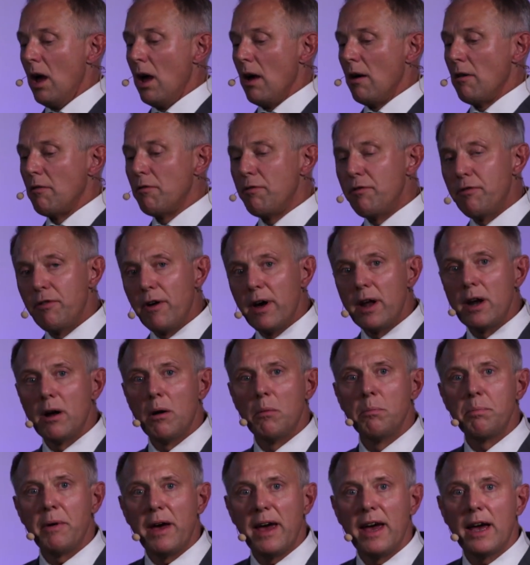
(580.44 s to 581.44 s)

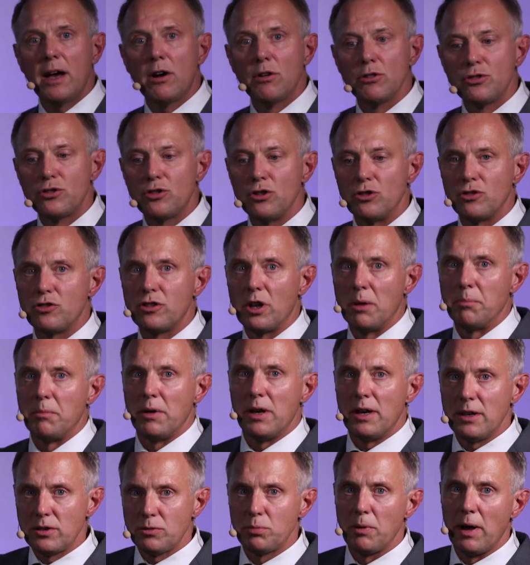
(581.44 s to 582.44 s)
Ferroamp ecosystem
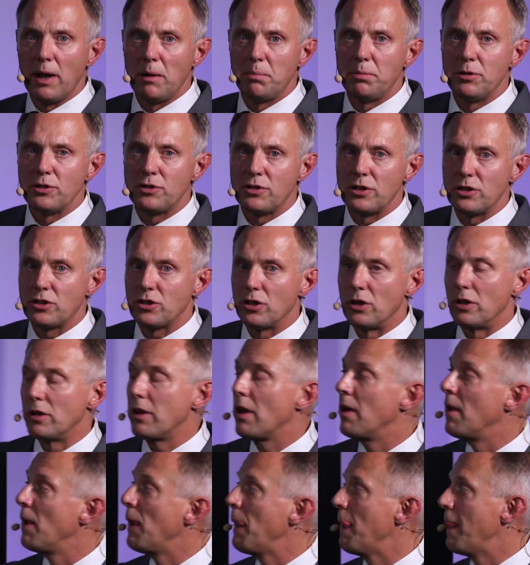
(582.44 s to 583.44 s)
is well positioned.
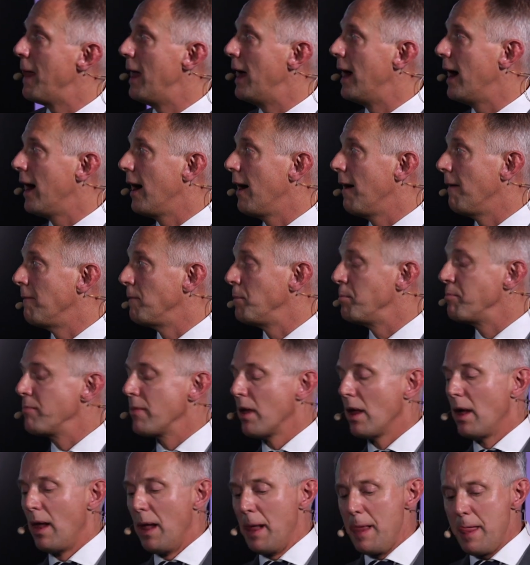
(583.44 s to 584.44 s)
Um,
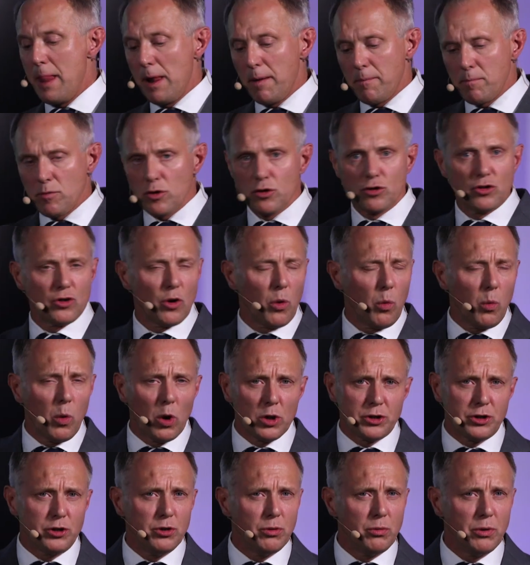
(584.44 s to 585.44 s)
so
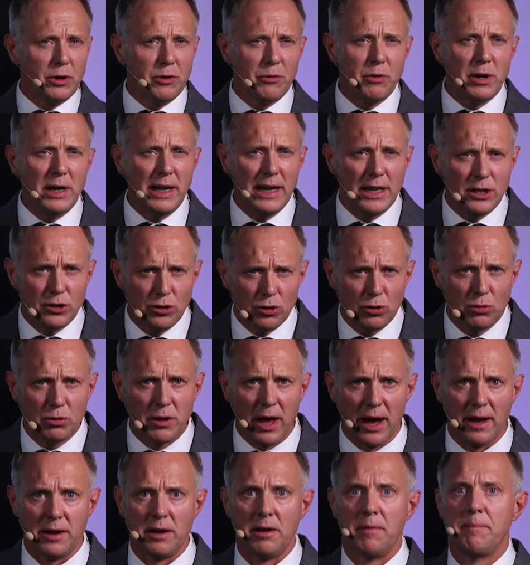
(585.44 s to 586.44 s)
what do we really do
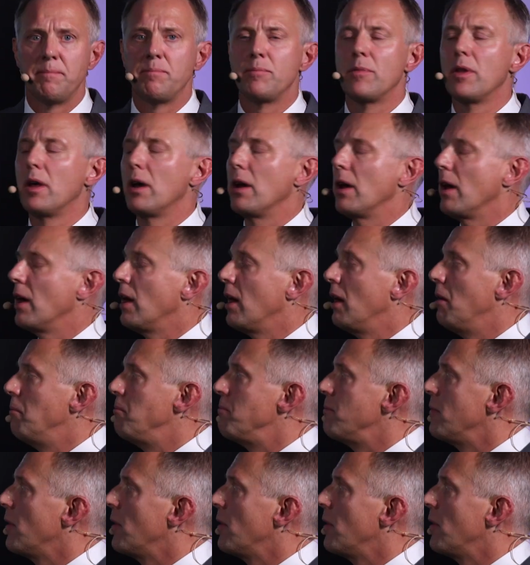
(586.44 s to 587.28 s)
then? Um,